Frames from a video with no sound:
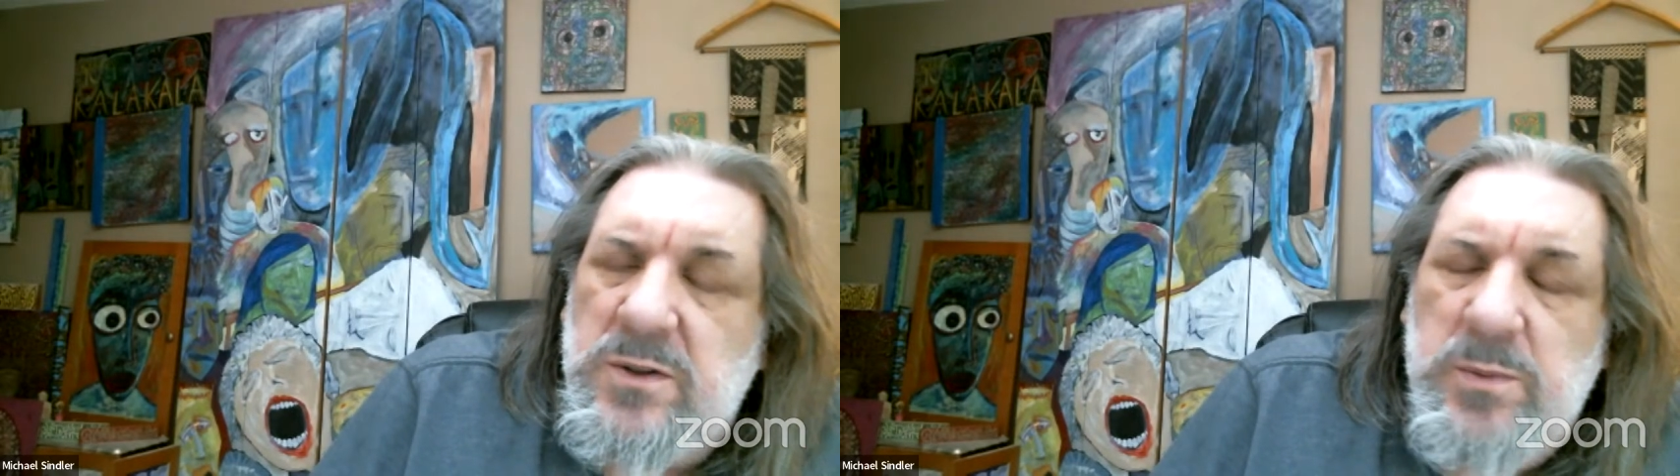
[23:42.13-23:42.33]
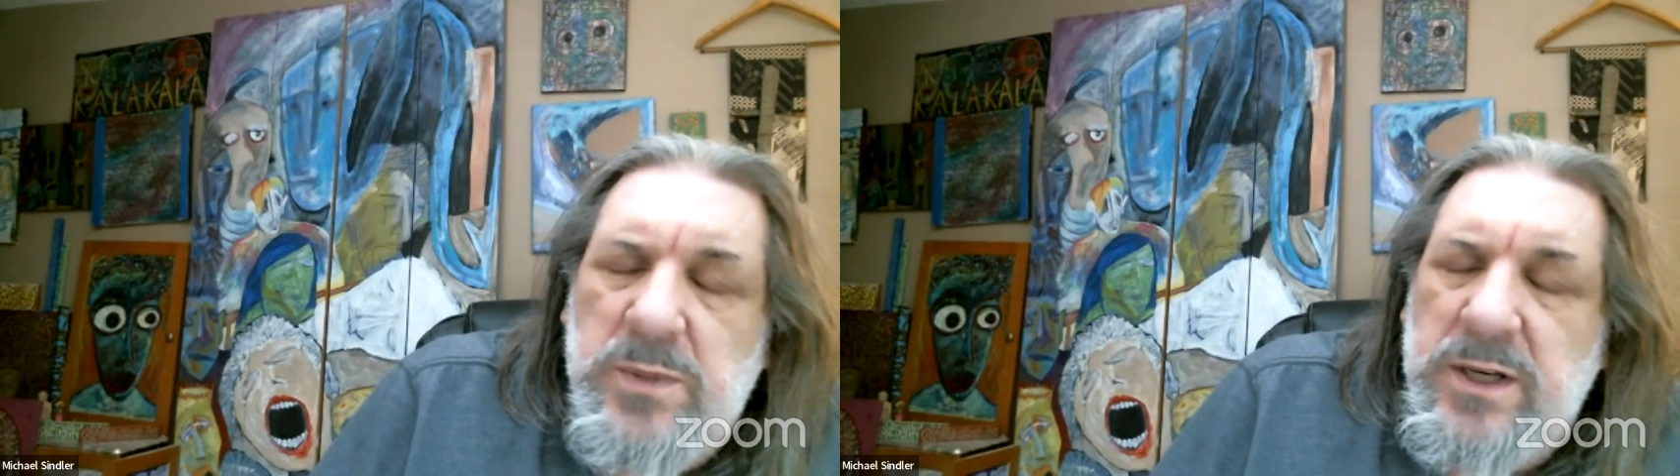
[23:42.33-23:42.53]

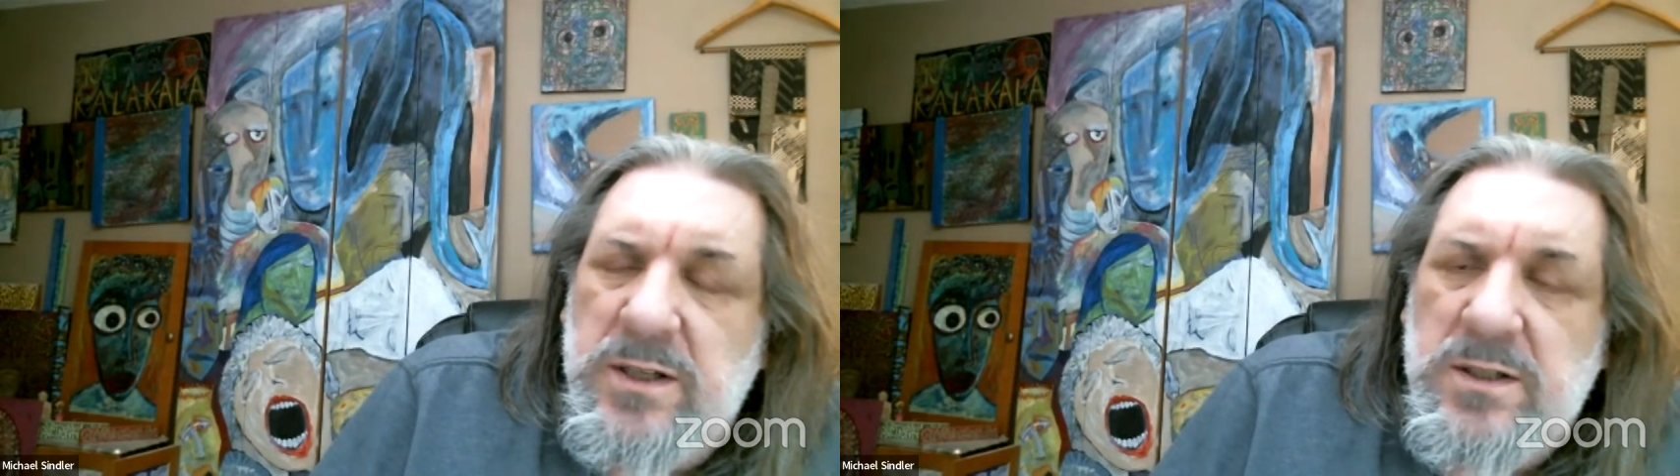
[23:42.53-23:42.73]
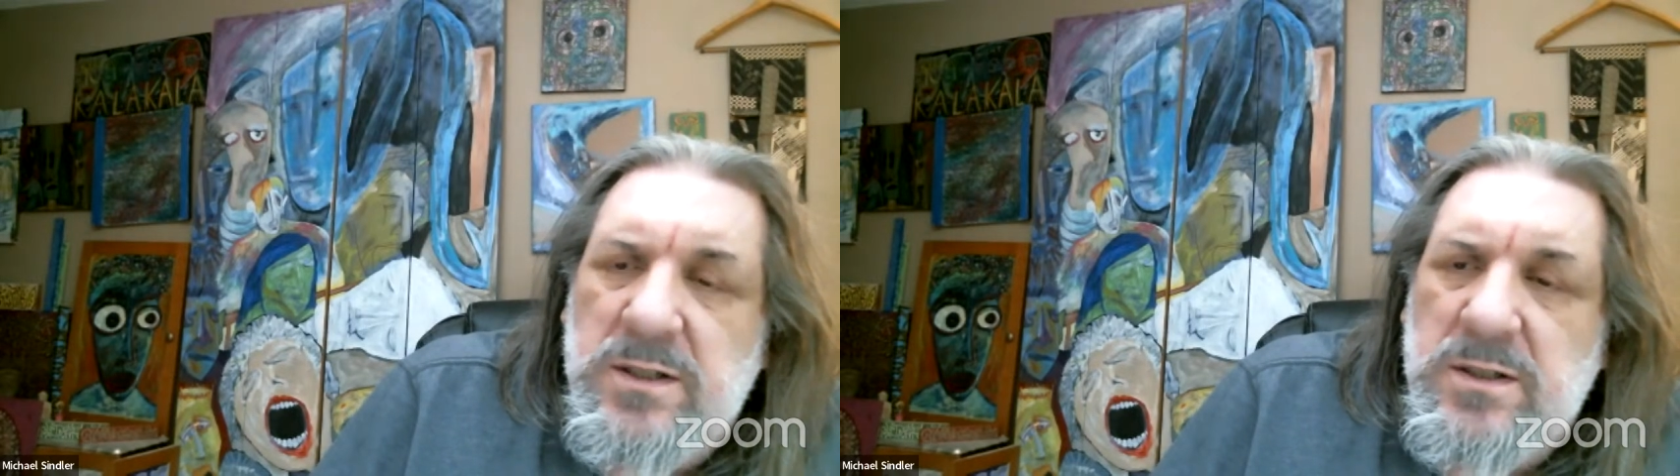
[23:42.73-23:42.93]

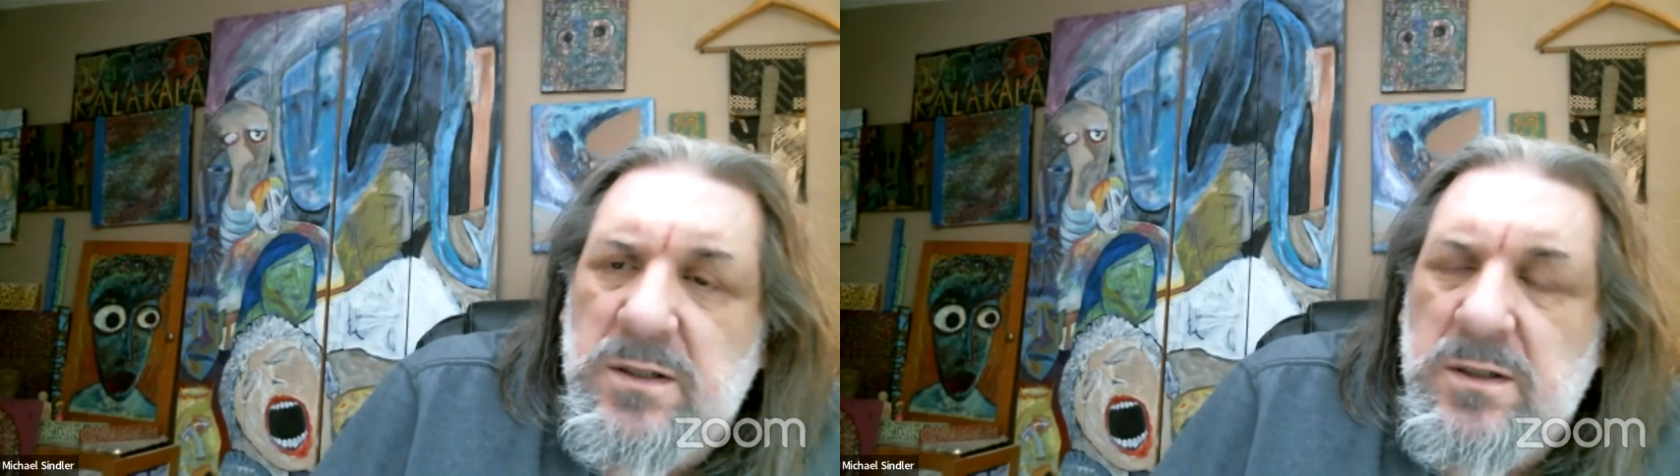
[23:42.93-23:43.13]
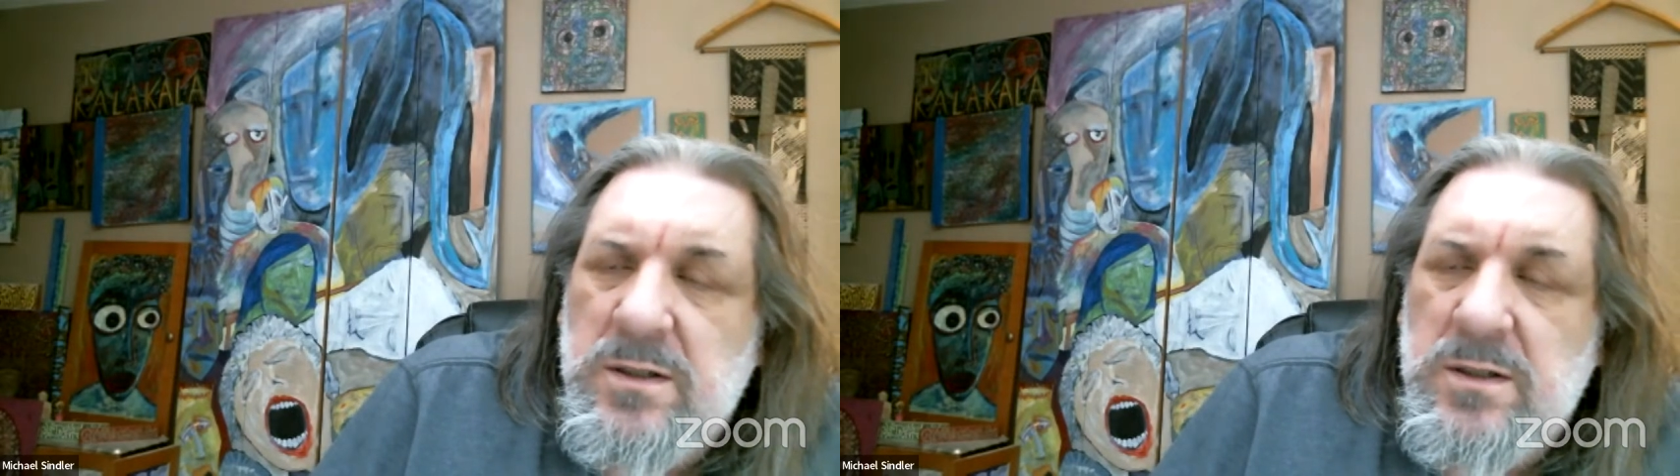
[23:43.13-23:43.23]
tremendous